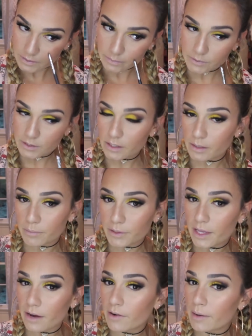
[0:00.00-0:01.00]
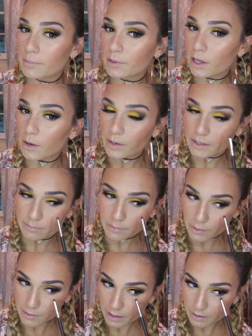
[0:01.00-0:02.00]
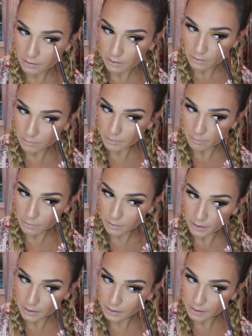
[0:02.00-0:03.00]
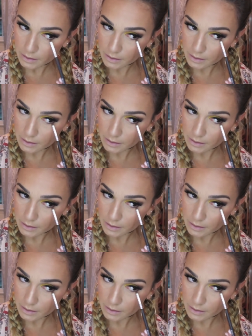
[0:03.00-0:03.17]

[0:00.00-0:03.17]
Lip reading: I'm just going to put that right below it and blow it out a little bit more.